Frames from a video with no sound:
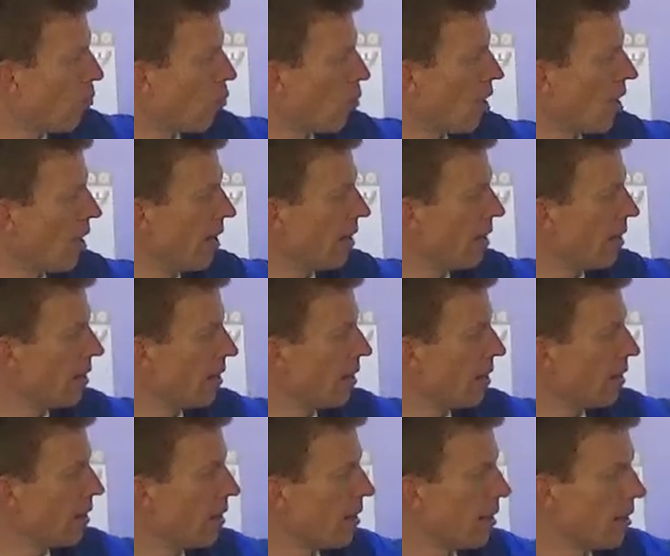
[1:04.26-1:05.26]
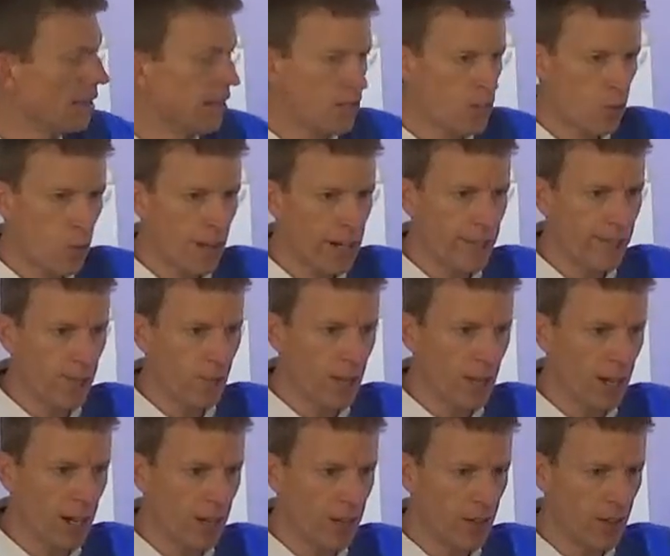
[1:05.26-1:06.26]
1 and
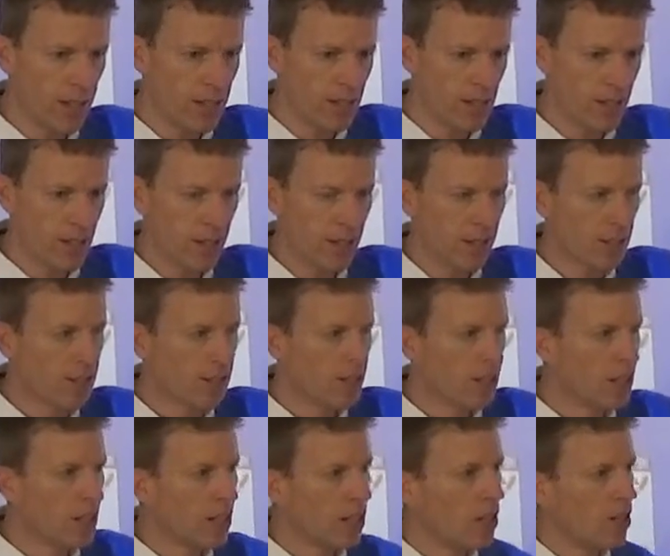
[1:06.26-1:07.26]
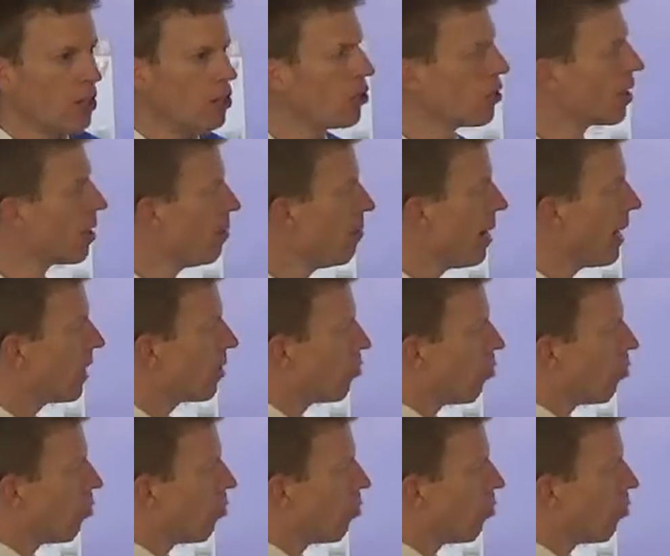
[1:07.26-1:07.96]
2400ths, you can make